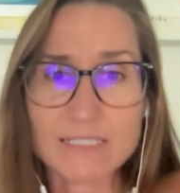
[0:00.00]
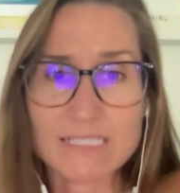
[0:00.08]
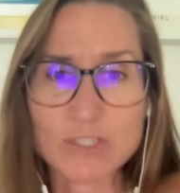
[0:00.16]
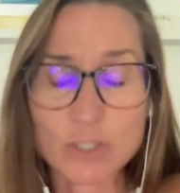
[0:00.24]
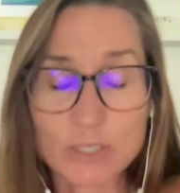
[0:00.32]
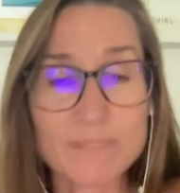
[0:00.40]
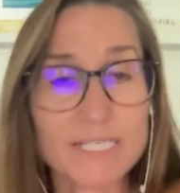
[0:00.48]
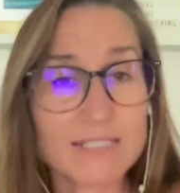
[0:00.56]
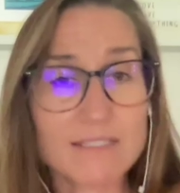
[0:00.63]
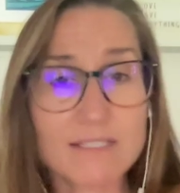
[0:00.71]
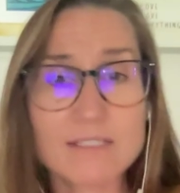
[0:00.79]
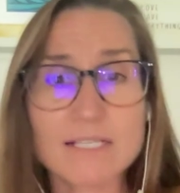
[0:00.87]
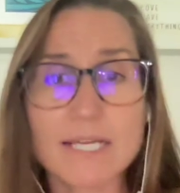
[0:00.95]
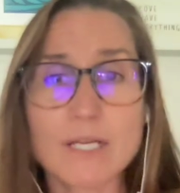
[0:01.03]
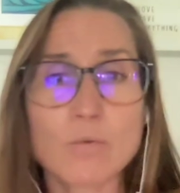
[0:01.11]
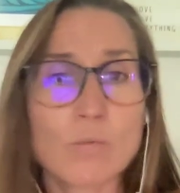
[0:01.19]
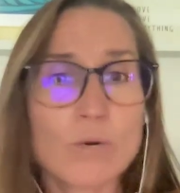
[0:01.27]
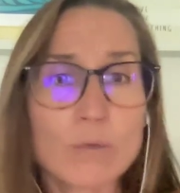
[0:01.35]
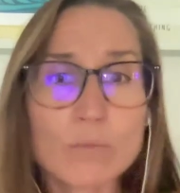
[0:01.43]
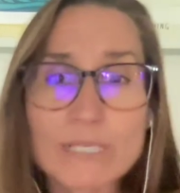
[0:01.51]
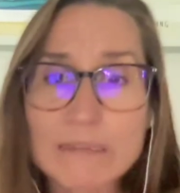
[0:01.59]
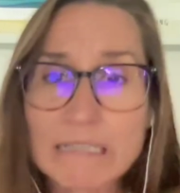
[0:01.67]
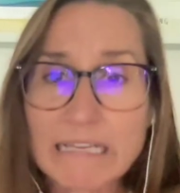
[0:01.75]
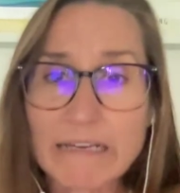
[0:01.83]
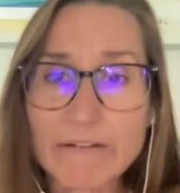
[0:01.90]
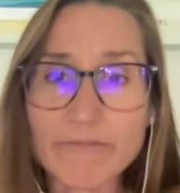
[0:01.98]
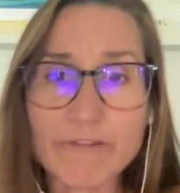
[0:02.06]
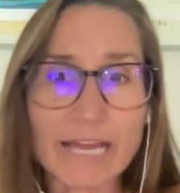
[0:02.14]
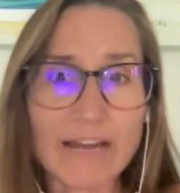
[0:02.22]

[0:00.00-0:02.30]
circumstances like where we live,